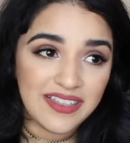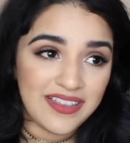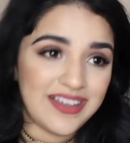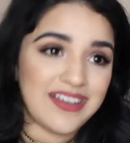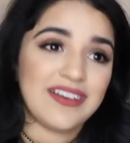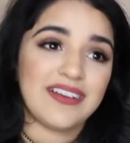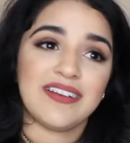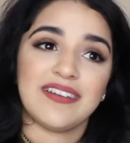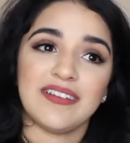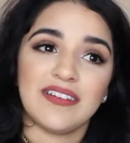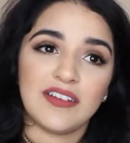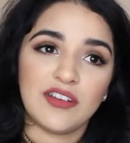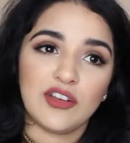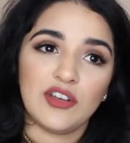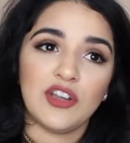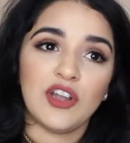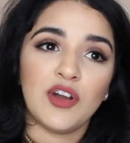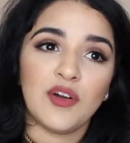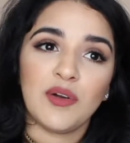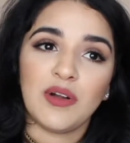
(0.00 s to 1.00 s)
Like,
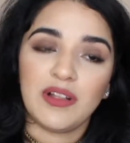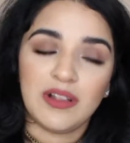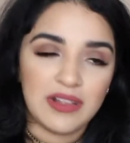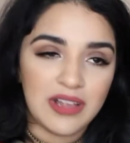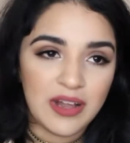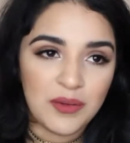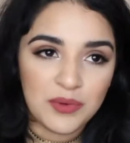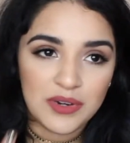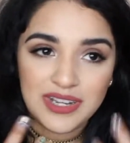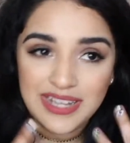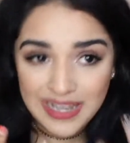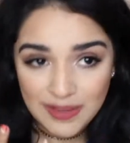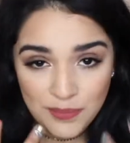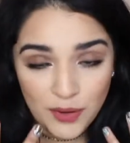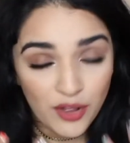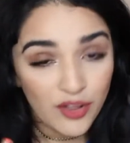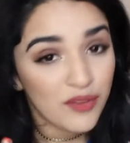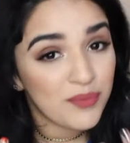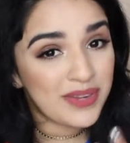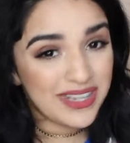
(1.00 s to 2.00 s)
no, I want to keep
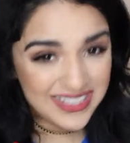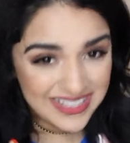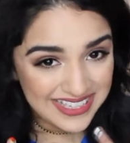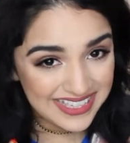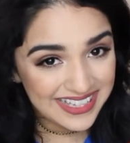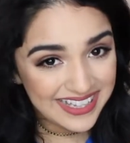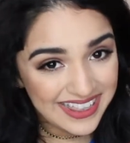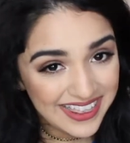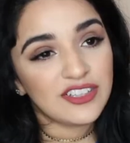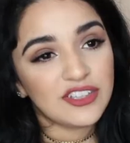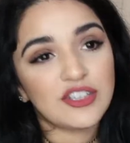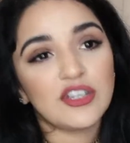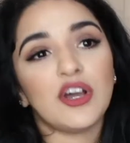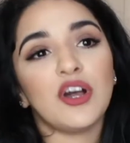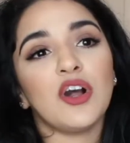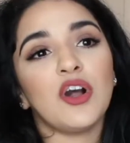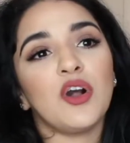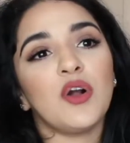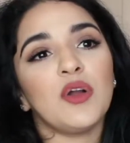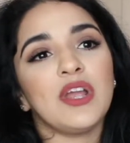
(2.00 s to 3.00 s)
all of my teeth.
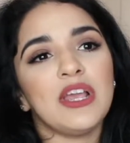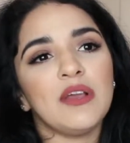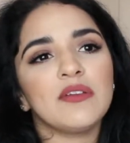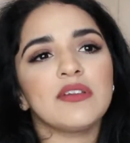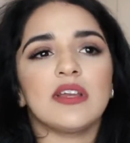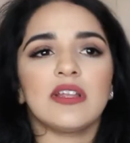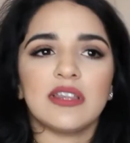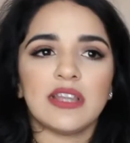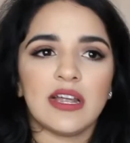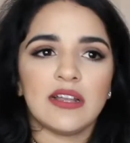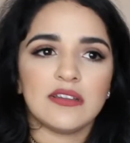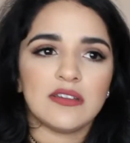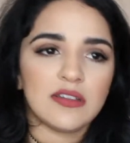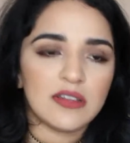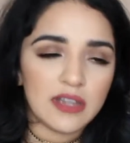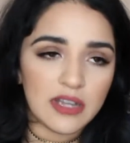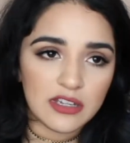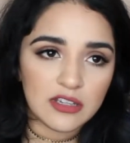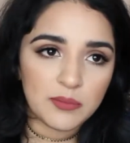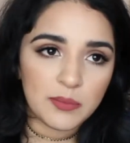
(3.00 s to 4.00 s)
So he was like, that's
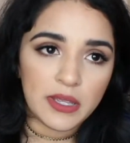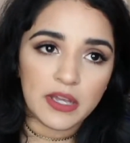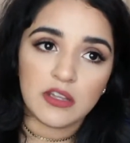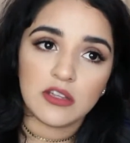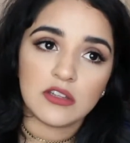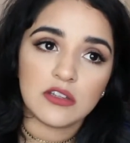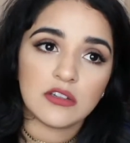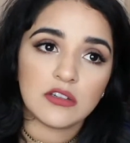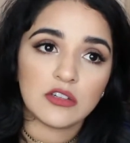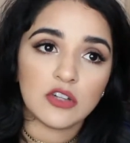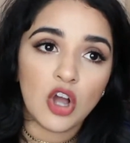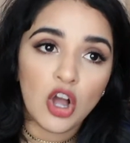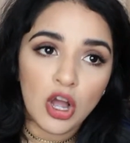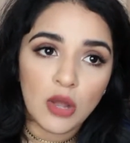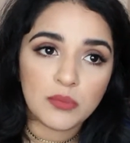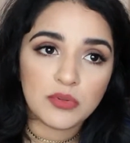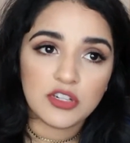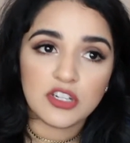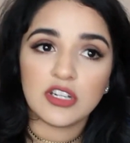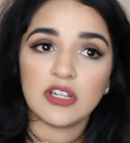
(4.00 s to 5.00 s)
the next best
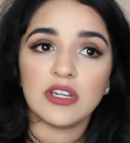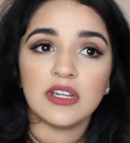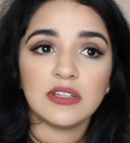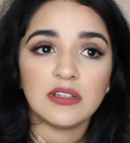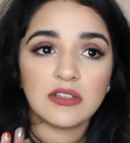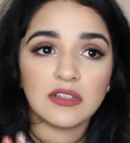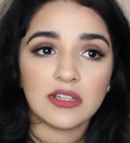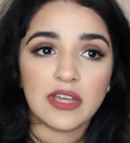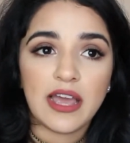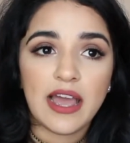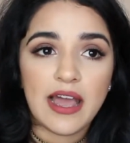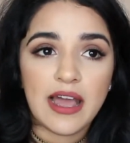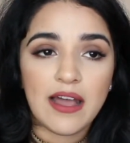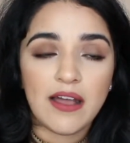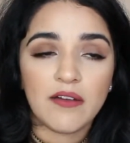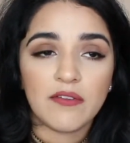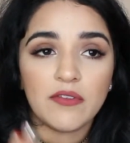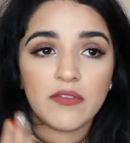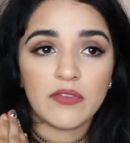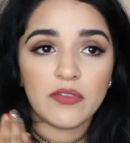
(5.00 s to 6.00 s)
option, is to
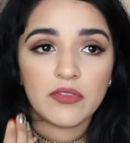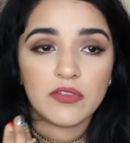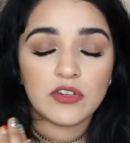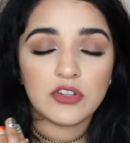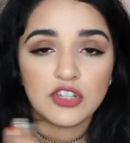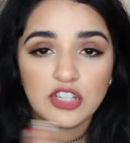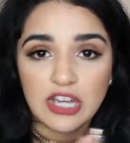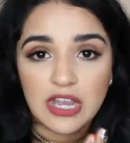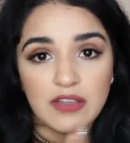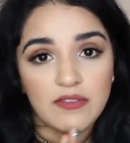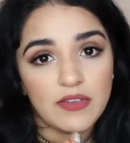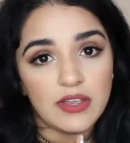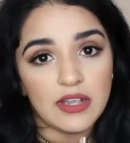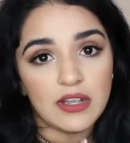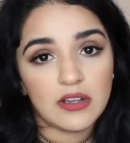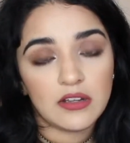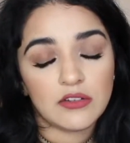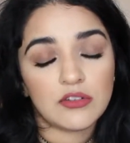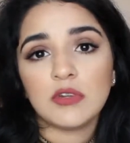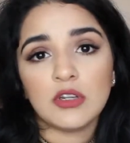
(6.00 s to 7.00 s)
have shaving.
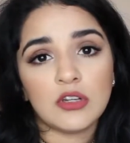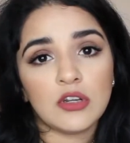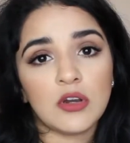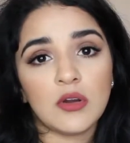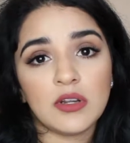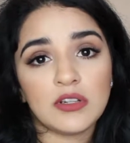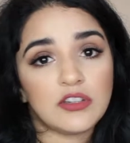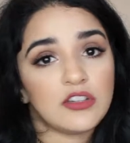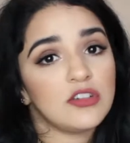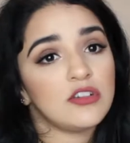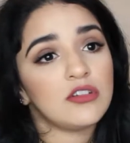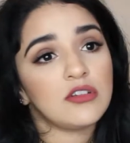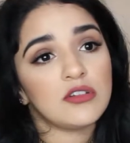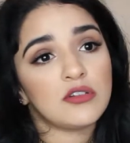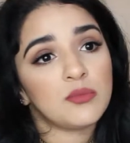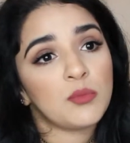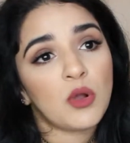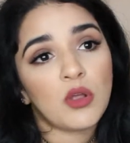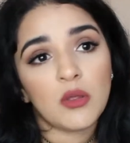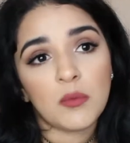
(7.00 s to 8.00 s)
And you know, it's just a
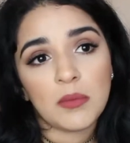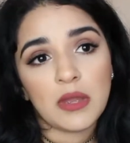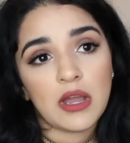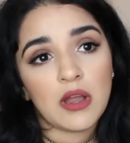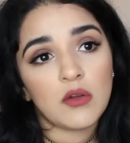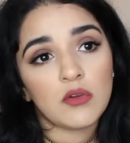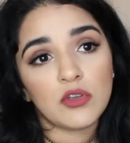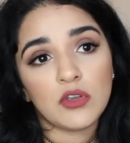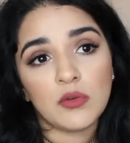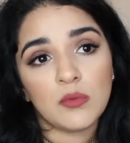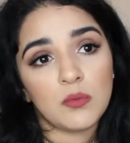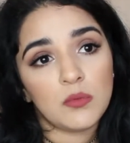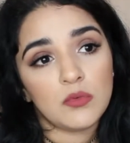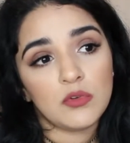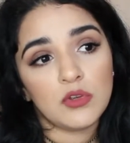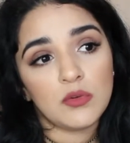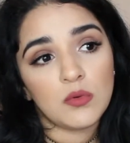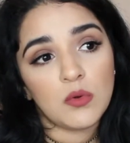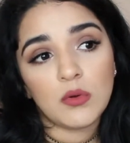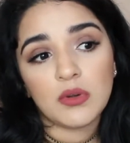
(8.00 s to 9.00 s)
small amount.
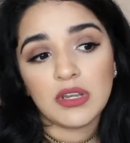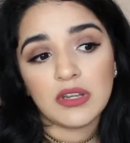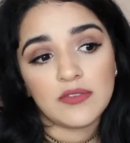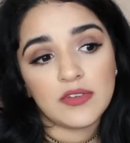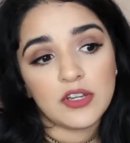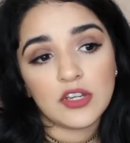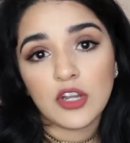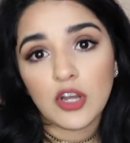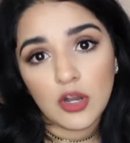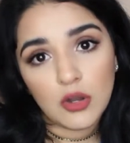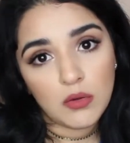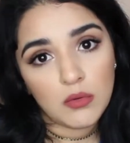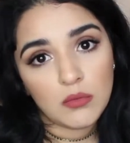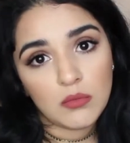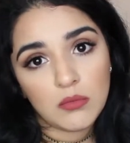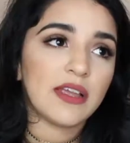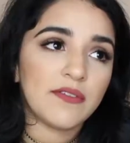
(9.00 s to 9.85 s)
You won't even know.